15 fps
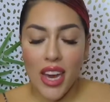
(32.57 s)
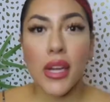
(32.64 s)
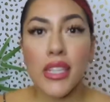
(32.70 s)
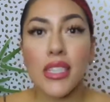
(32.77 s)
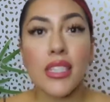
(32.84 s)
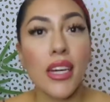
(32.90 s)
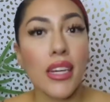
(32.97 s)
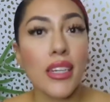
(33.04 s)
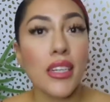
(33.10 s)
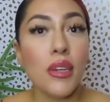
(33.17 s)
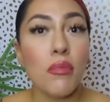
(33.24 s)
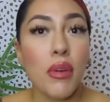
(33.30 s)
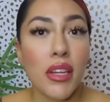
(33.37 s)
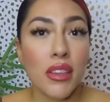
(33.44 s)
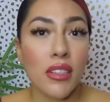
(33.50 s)
I decided to
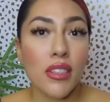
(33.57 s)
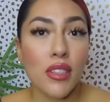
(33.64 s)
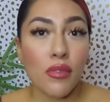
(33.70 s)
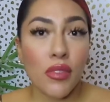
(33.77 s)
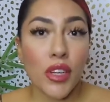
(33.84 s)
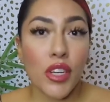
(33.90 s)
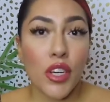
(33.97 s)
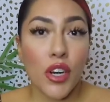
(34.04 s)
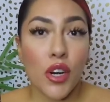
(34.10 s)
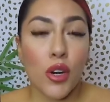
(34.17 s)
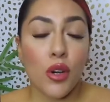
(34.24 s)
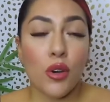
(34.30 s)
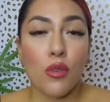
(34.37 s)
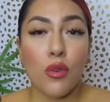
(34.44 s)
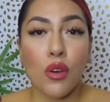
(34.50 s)
make this
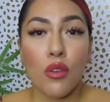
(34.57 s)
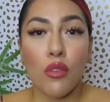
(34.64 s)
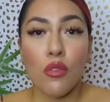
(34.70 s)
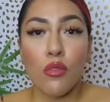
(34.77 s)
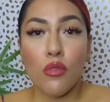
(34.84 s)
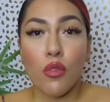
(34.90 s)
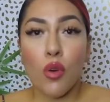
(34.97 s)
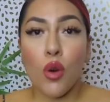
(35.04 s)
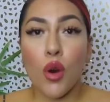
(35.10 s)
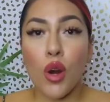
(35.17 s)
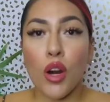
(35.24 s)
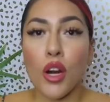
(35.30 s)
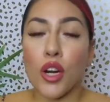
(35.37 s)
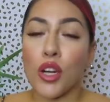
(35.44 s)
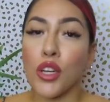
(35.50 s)
video
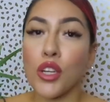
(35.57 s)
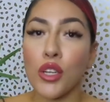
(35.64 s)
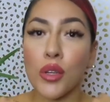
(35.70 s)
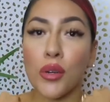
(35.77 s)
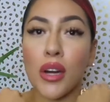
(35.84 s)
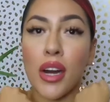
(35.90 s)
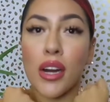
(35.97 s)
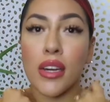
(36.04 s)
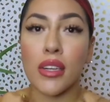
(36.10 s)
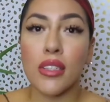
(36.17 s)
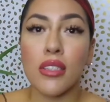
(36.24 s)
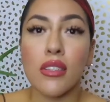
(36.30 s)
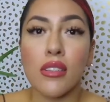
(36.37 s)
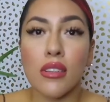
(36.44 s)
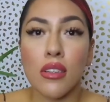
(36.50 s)
for you
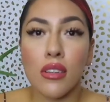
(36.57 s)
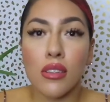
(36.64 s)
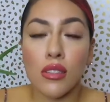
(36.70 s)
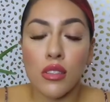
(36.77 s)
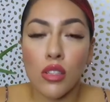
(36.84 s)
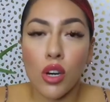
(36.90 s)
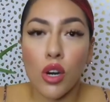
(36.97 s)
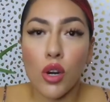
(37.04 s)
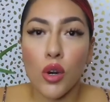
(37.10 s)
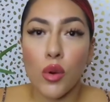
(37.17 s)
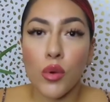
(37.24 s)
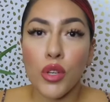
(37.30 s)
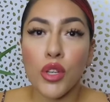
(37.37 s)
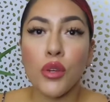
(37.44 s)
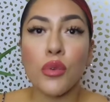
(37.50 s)
guys so
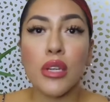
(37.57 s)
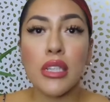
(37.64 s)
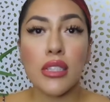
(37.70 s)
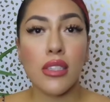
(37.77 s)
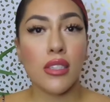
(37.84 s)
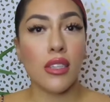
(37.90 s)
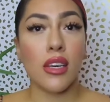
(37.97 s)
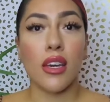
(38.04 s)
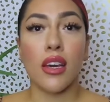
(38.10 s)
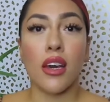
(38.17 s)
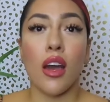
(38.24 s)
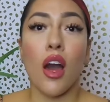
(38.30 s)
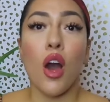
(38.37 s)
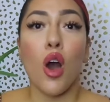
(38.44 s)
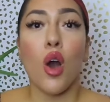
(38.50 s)
you can see